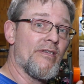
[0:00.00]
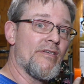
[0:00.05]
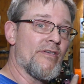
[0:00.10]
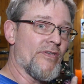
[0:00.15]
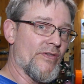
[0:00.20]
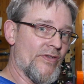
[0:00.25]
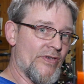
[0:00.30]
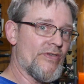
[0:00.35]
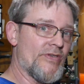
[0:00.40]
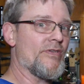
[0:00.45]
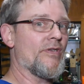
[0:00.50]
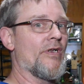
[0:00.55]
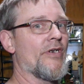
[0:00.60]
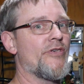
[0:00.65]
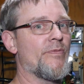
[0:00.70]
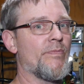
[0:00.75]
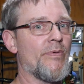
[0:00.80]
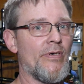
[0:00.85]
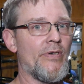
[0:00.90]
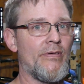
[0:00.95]
to this
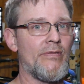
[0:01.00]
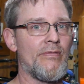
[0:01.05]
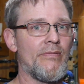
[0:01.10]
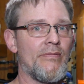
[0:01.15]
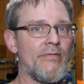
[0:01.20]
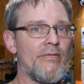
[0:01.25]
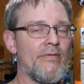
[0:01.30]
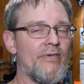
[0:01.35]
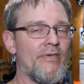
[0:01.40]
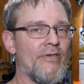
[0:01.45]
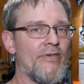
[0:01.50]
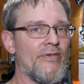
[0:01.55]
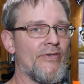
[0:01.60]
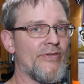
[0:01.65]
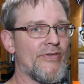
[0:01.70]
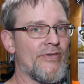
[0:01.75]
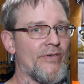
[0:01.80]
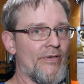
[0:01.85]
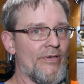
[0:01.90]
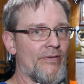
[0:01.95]
clutch pull.
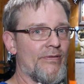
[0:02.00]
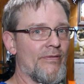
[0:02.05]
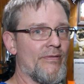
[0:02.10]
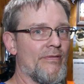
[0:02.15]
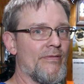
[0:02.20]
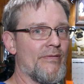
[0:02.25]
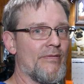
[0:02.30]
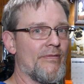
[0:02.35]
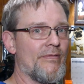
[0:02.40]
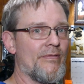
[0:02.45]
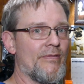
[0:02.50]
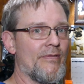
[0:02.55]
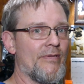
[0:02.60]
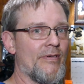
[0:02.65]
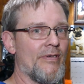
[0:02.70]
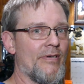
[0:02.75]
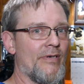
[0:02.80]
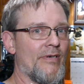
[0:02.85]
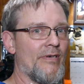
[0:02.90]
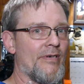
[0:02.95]
So,
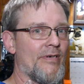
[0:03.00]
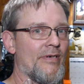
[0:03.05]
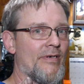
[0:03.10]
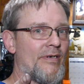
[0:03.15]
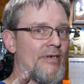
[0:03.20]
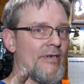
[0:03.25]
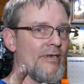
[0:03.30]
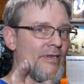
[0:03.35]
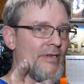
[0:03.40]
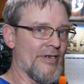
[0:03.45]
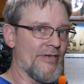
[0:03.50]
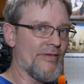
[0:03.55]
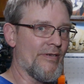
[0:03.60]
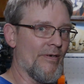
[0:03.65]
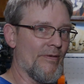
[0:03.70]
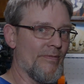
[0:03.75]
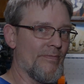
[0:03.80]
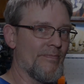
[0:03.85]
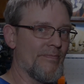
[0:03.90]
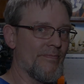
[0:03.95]
let's go.